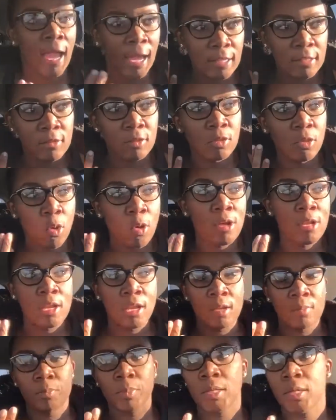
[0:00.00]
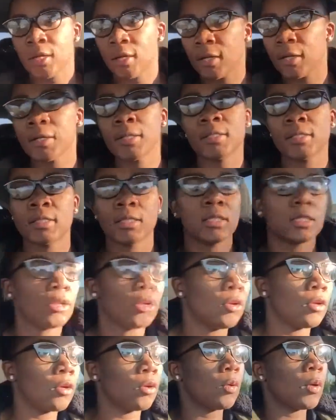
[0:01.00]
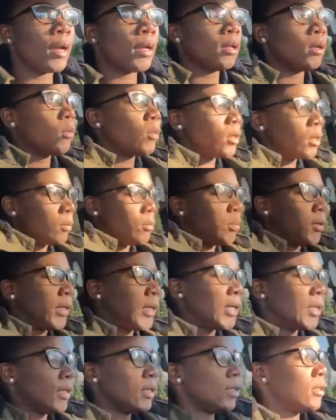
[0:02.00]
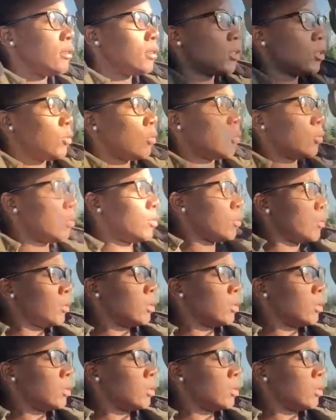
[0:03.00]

I thought it because, you know, I didn't want to bring it into